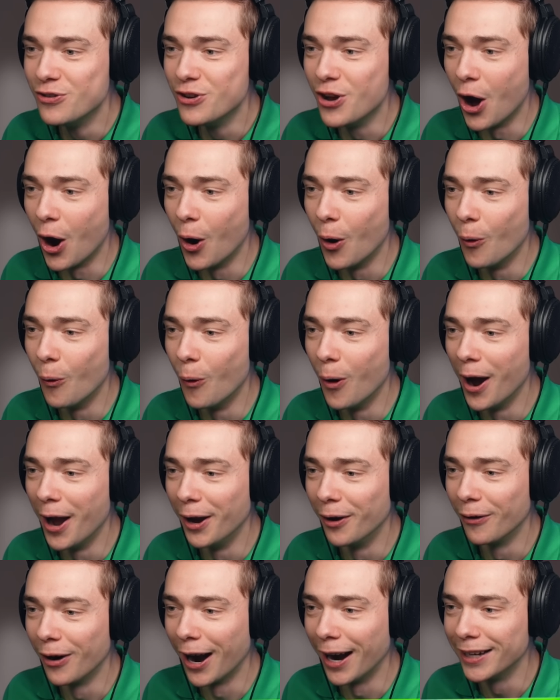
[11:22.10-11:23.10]
No way,
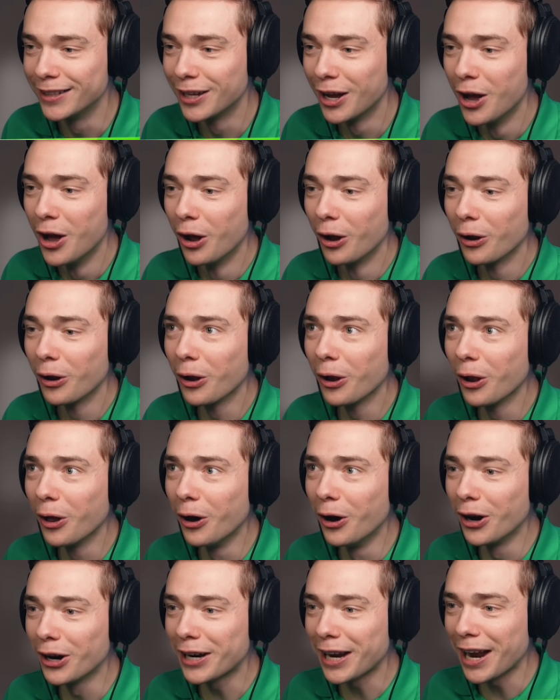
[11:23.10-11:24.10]
right?
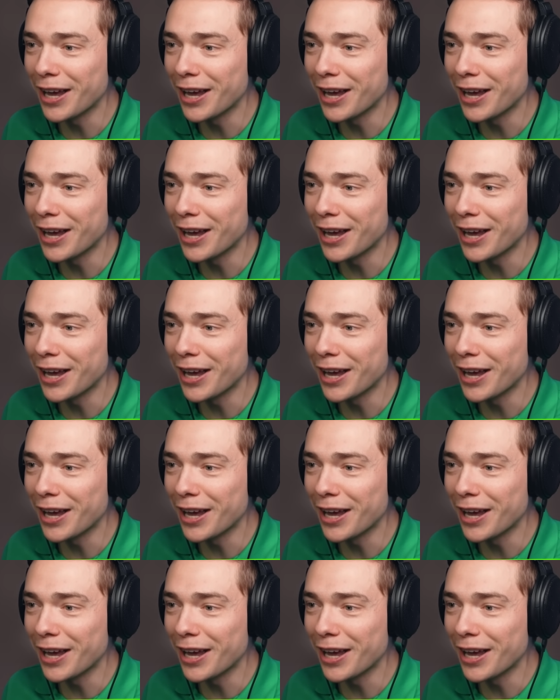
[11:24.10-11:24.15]
Look